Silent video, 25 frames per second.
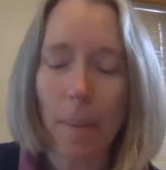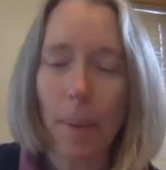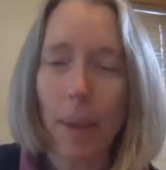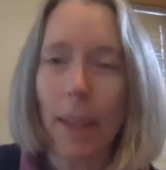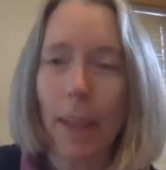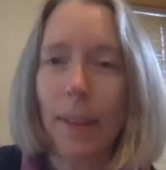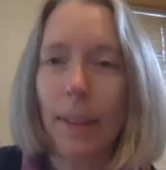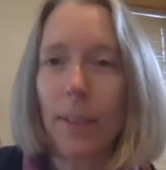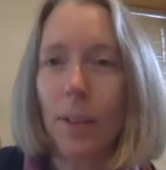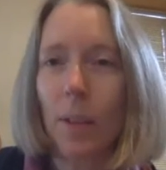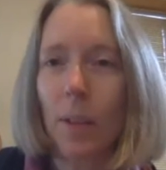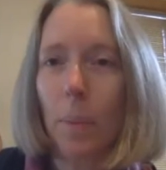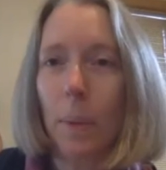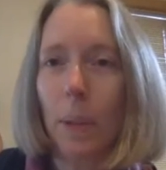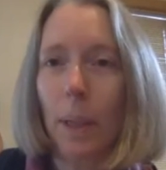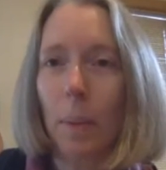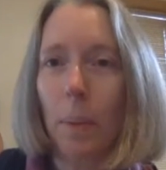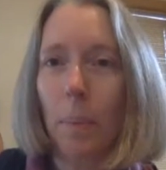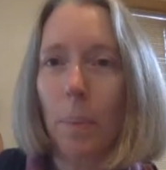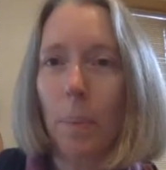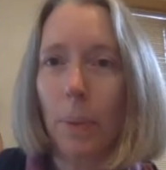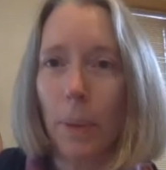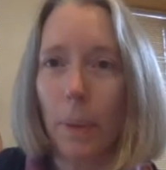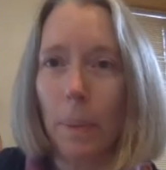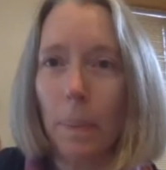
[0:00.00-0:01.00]
And this will be a
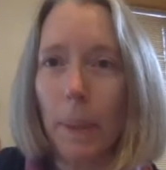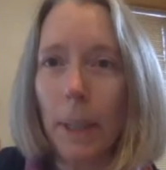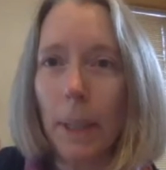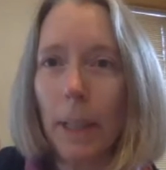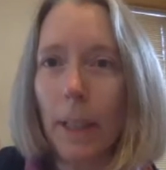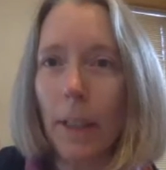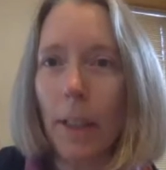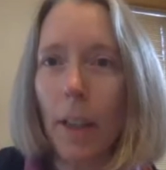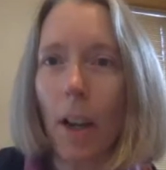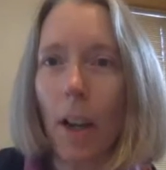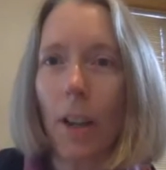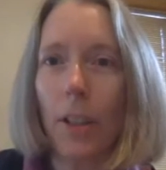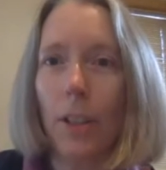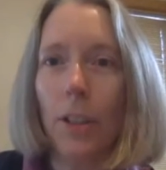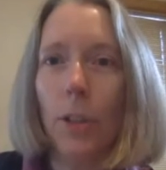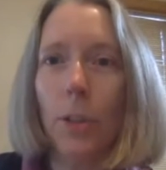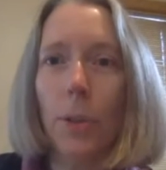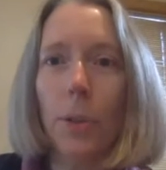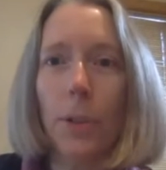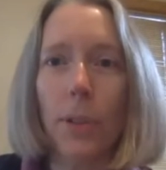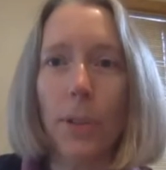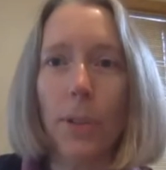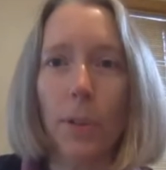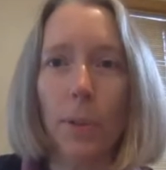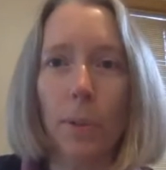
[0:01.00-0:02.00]
premiere on
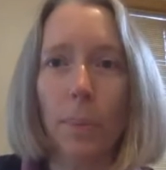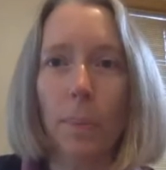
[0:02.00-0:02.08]
YouTube.